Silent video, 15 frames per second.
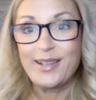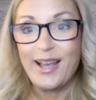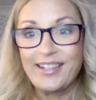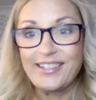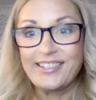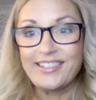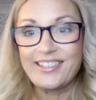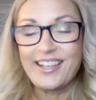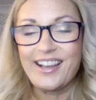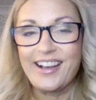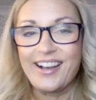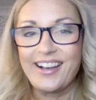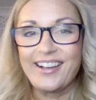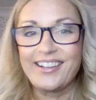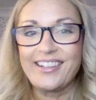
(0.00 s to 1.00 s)

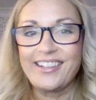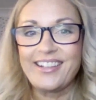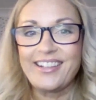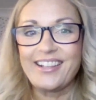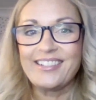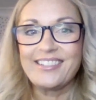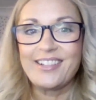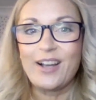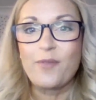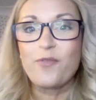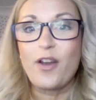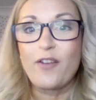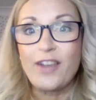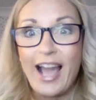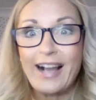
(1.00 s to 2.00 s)
I'm
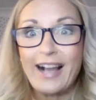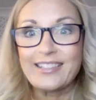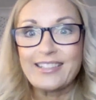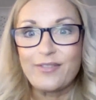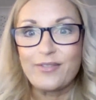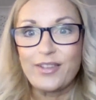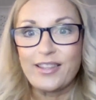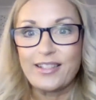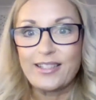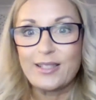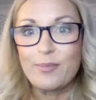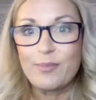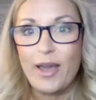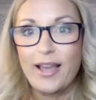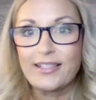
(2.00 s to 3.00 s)
very active in this
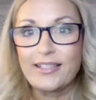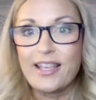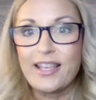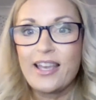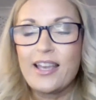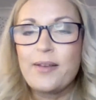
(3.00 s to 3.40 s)
space.